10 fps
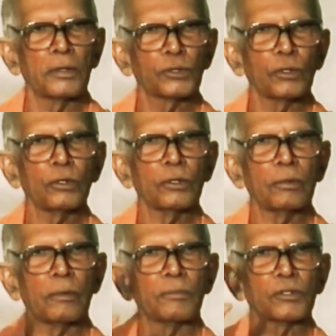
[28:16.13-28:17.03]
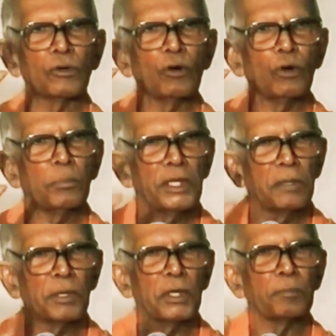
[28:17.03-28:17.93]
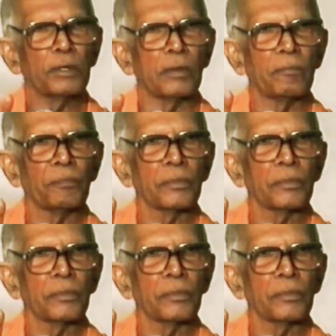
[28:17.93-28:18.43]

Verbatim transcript: So, so many people